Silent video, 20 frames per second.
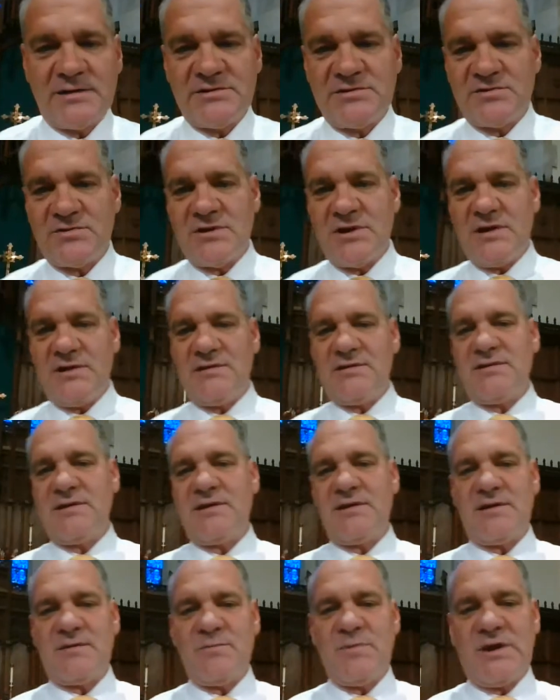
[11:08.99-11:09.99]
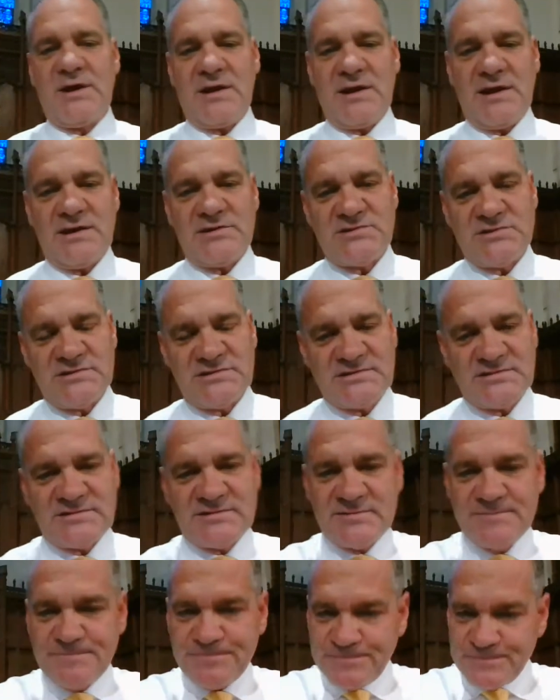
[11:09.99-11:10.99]
during the Middle Ages
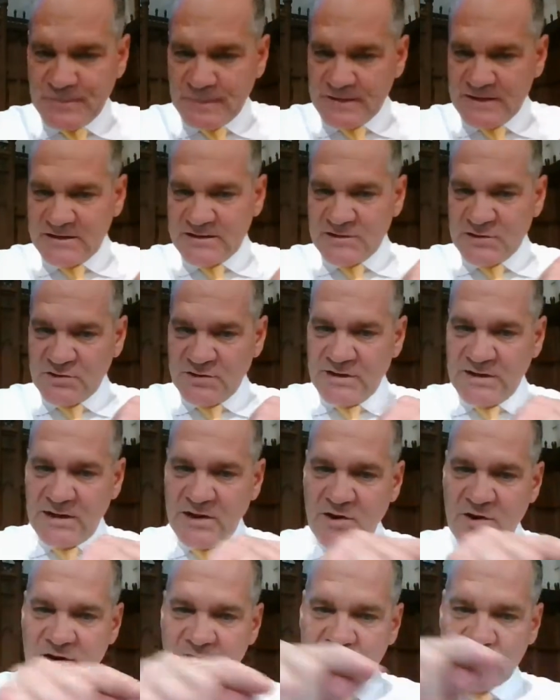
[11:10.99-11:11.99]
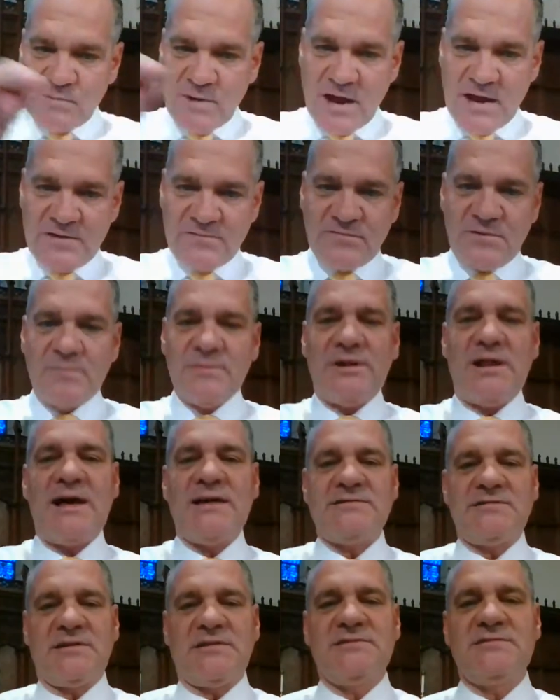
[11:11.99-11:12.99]
clearly carried a thread from
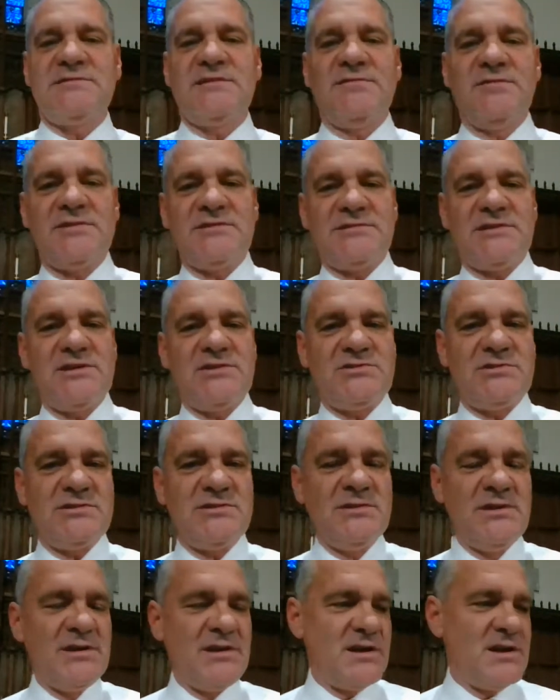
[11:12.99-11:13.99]
classical civilization